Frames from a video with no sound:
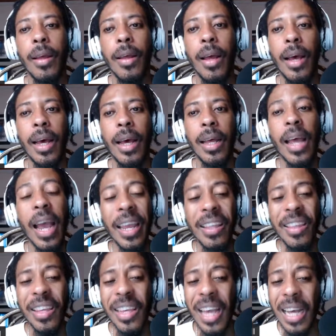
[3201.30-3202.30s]
I
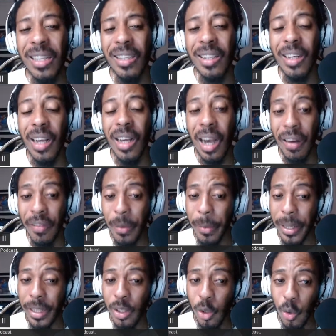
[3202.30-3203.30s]
think as a
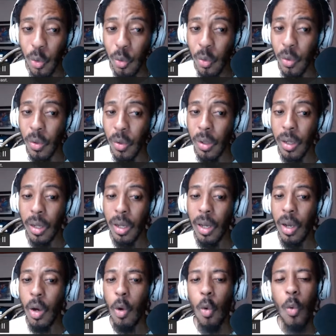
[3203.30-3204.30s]
government too,
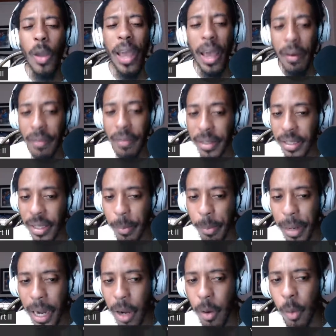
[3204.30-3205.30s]
whoever's in
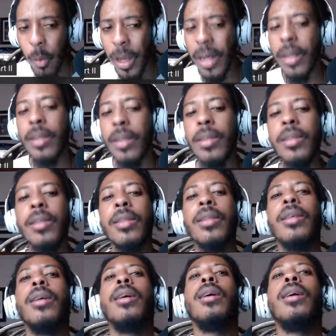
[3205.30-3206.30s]
power, whether it's
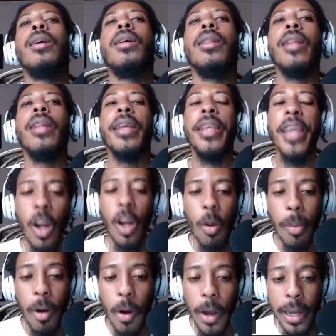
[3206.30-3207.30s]
the yellow
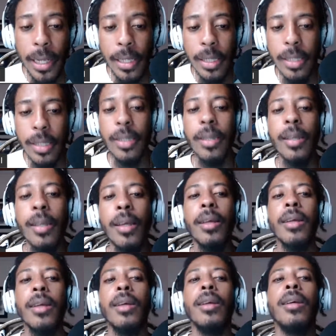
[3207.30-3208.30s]
boys,
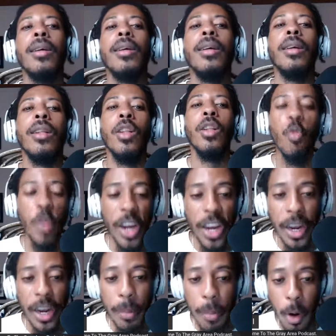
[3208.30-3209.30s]
the
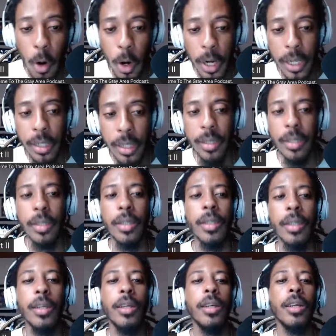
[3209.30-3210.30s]
red boys,
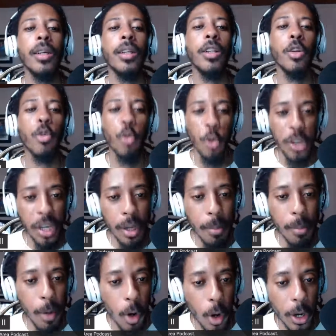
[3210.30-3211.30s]
the green
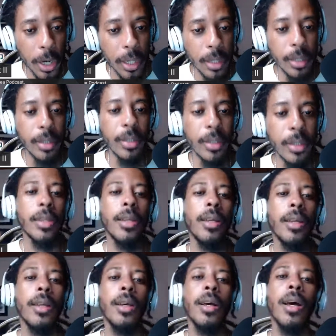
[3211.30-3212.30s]
boys,
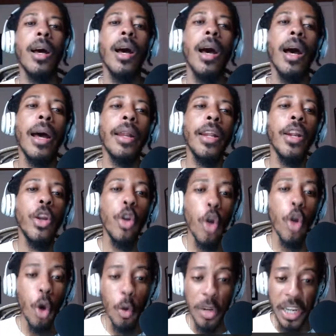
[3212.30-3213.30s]
and the
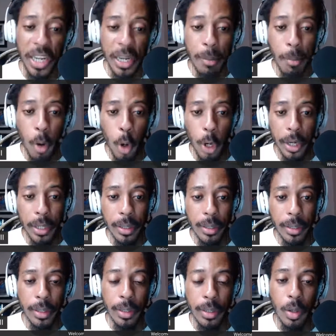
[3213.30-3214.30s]
no-name
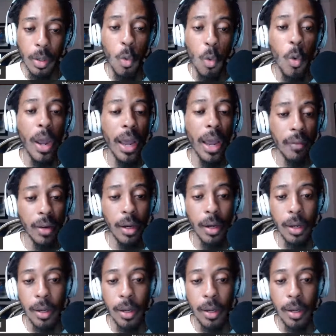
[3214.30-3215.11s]
boys, whoever.